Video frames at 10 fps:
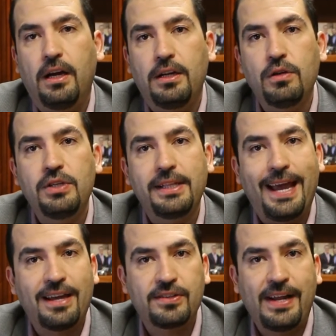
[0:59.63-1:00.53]
using the
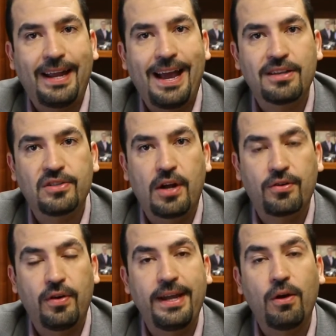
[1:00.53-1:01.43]
hashtag
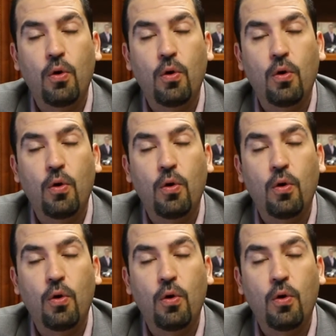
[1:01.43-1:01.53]
AskDrA